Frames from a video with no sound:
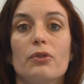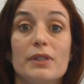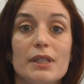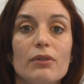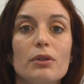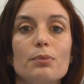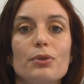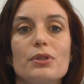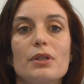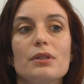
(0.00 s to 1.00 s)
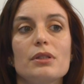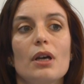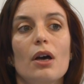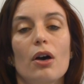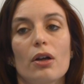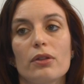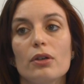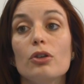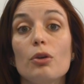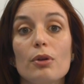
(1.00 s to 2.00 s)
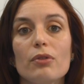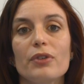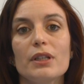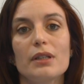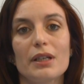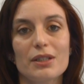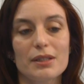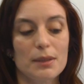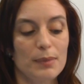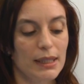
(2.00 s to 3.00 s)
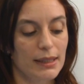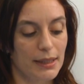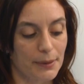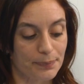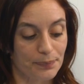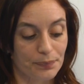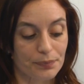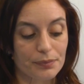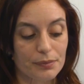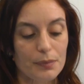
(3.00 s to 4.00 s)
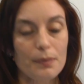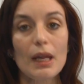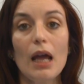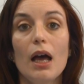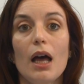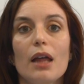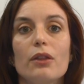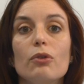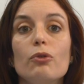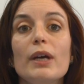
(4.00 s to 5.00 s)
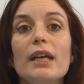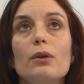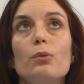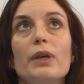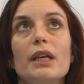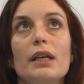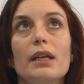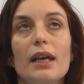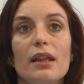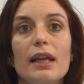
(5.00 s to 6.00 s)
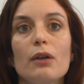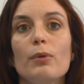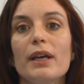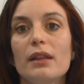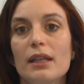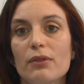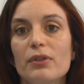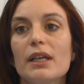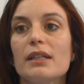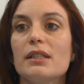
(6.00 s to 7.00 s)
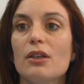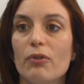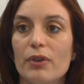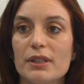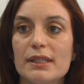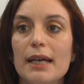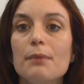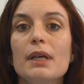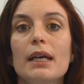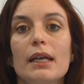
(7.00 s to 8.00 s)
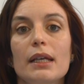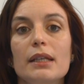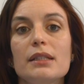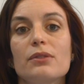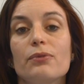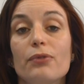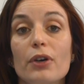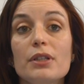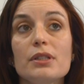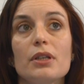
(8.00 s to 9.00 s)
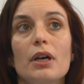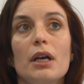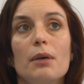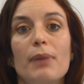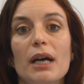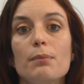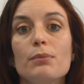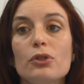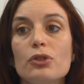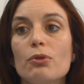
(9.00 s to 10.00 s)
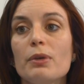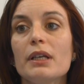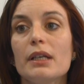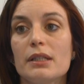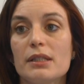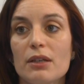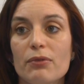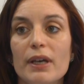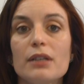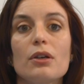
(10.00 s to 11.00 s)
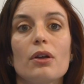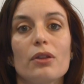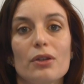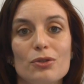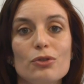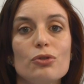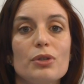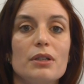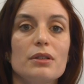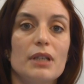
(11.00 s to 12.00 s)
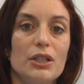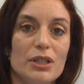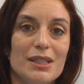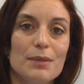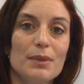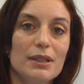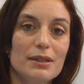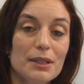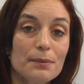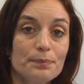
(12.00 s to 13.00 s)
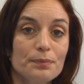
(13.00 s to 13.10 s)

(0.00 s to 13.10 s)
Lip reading: of 7% of the global feed digestibility. The way we evaluate the efficacy of enzyme is first by measuring its effect on the nutrient digestibility,